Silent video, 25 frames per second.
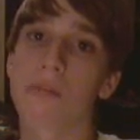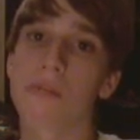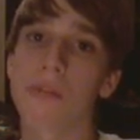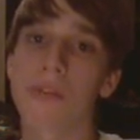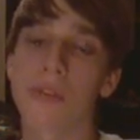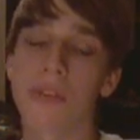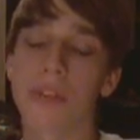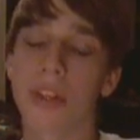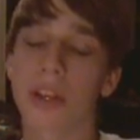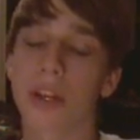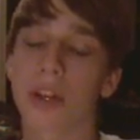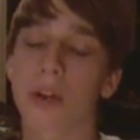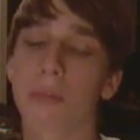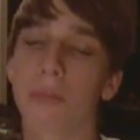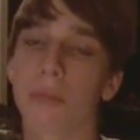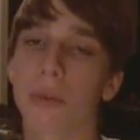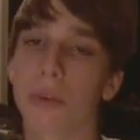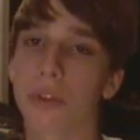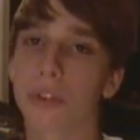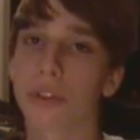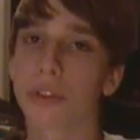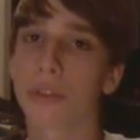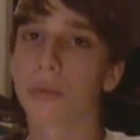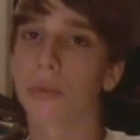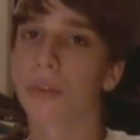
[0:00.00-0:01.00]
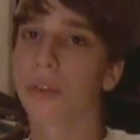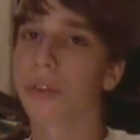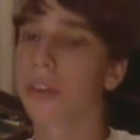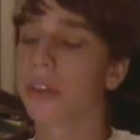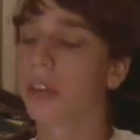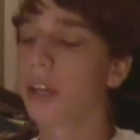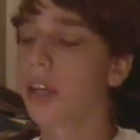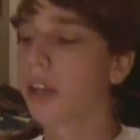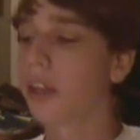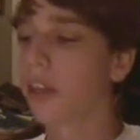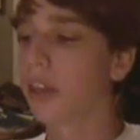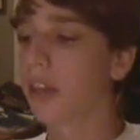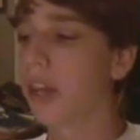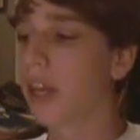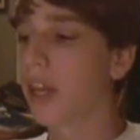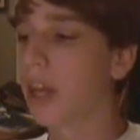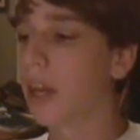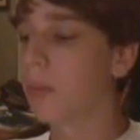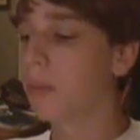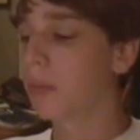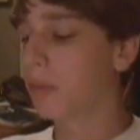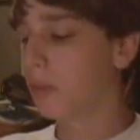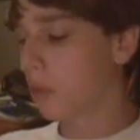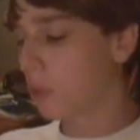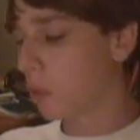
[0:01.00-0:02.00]
Have you seen that commercial where they're thinking of the
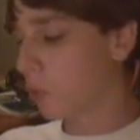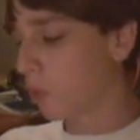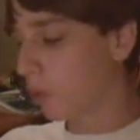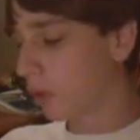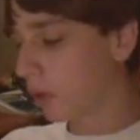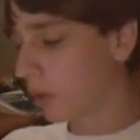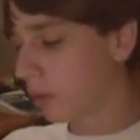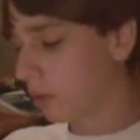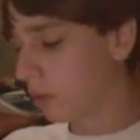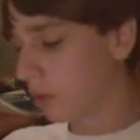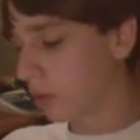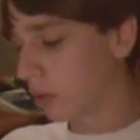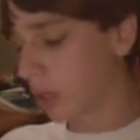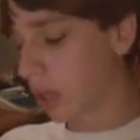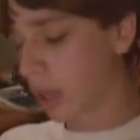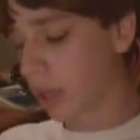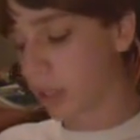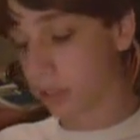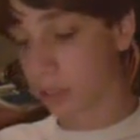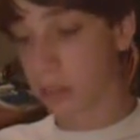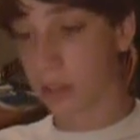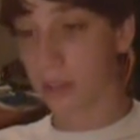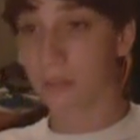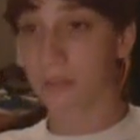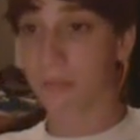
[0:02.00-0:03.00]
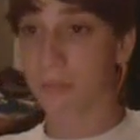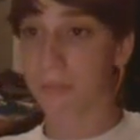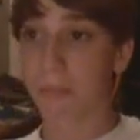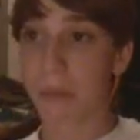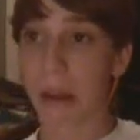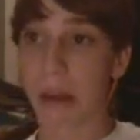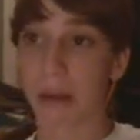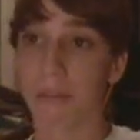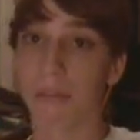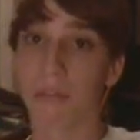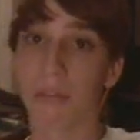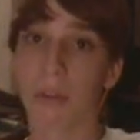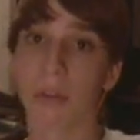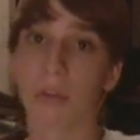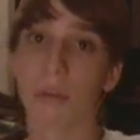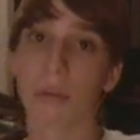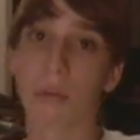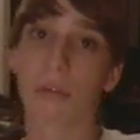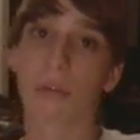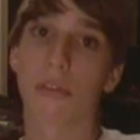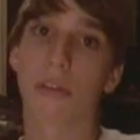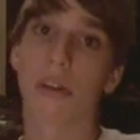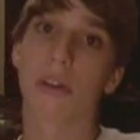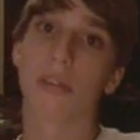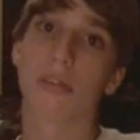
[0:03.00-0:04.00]
name of the Oreo and the guy's got a mouthful of
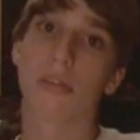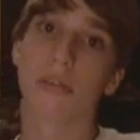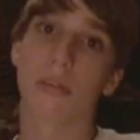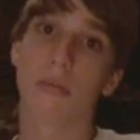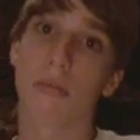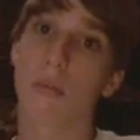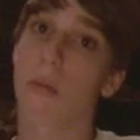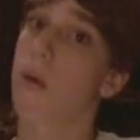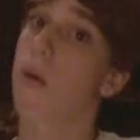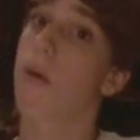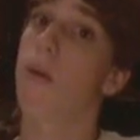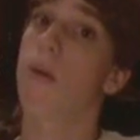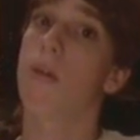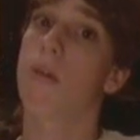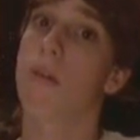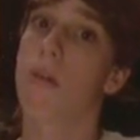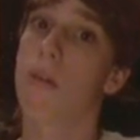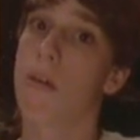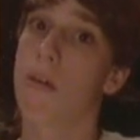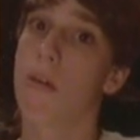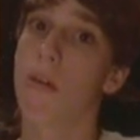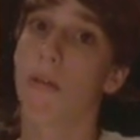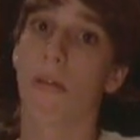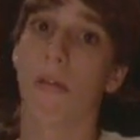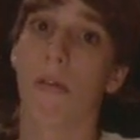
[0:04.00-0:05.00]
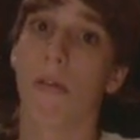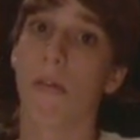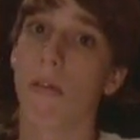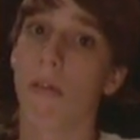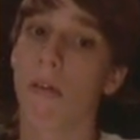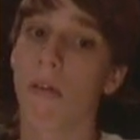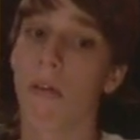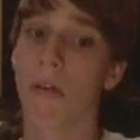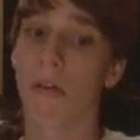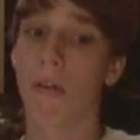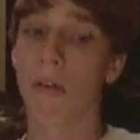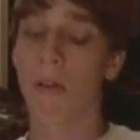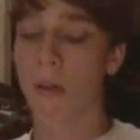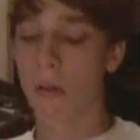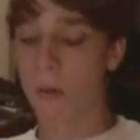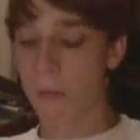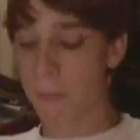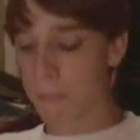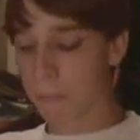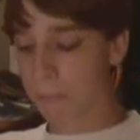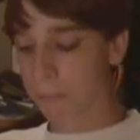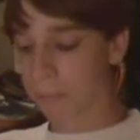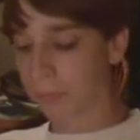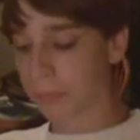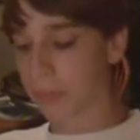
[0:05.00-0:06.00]
Oreos and Oreo, Oreo,
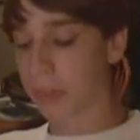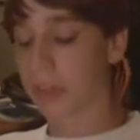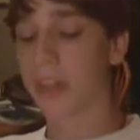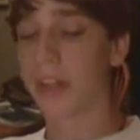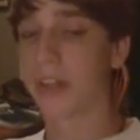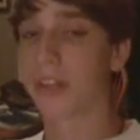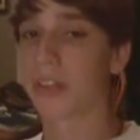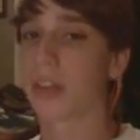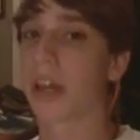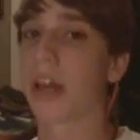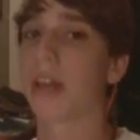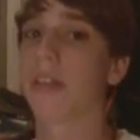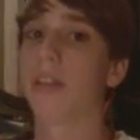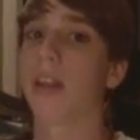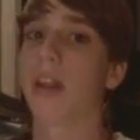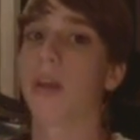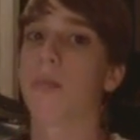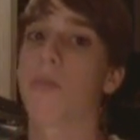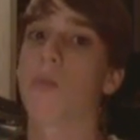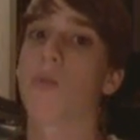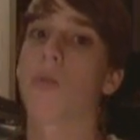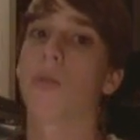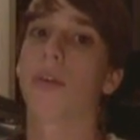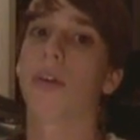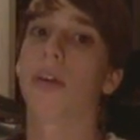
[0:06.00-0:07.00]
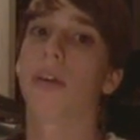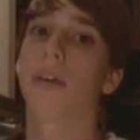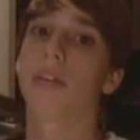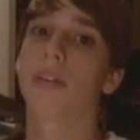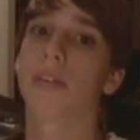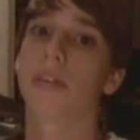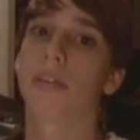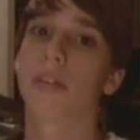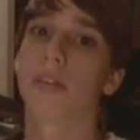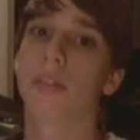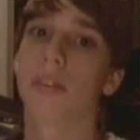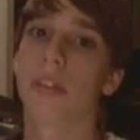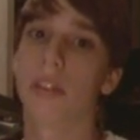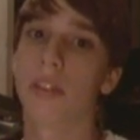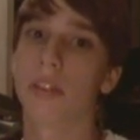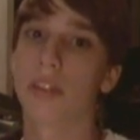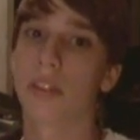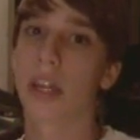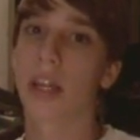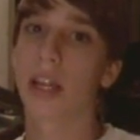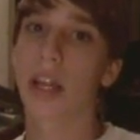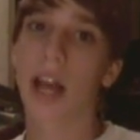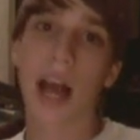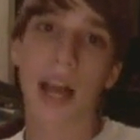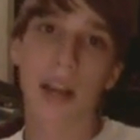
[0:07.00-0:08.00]
and they decide the name Oreo because he's
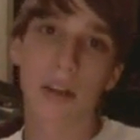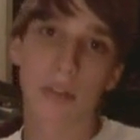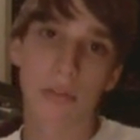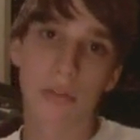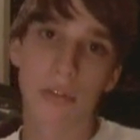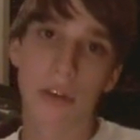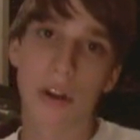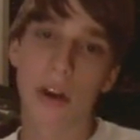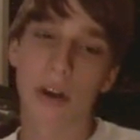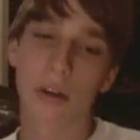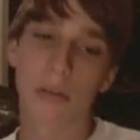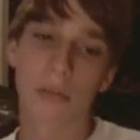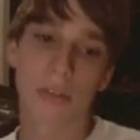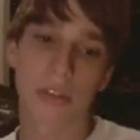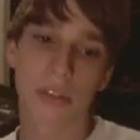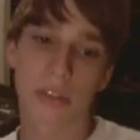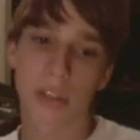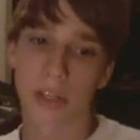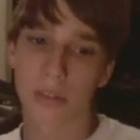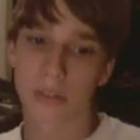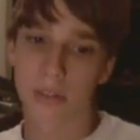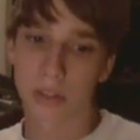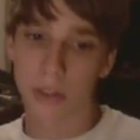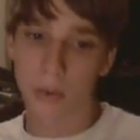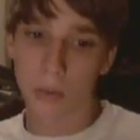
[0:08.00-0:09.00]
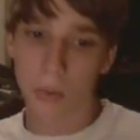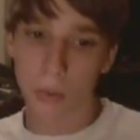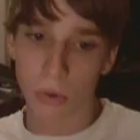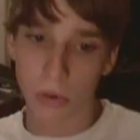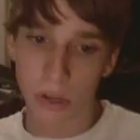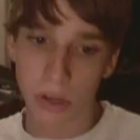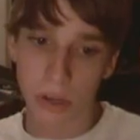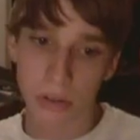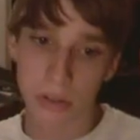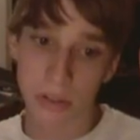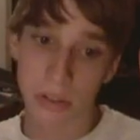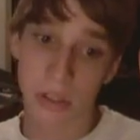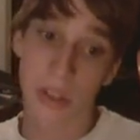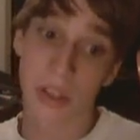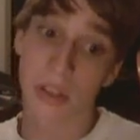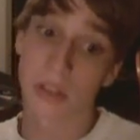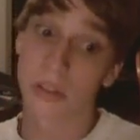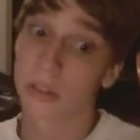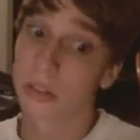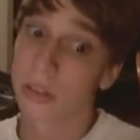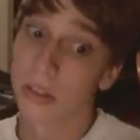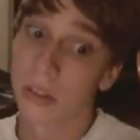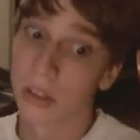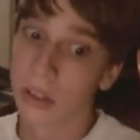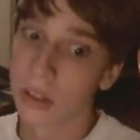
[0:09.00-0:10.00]
saying, I don't know, it sounds like Oreo because he
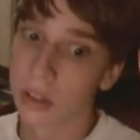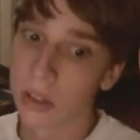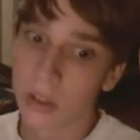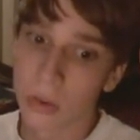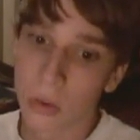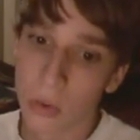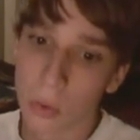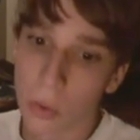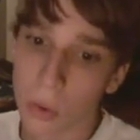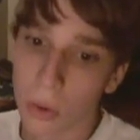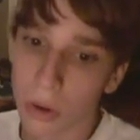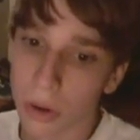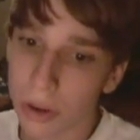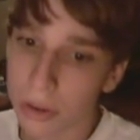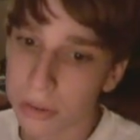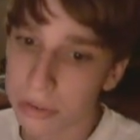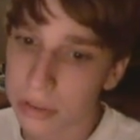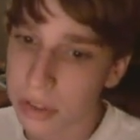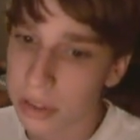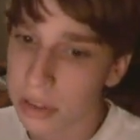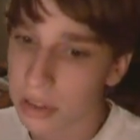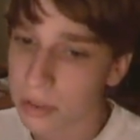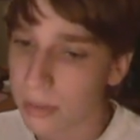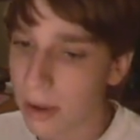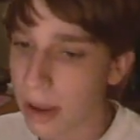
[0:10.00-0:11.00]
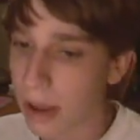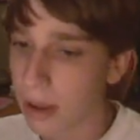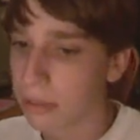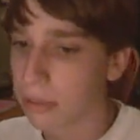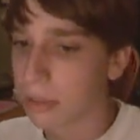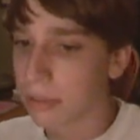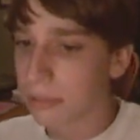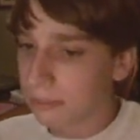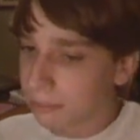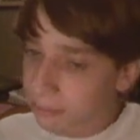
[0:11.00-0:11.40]
has Oreos in his mouth.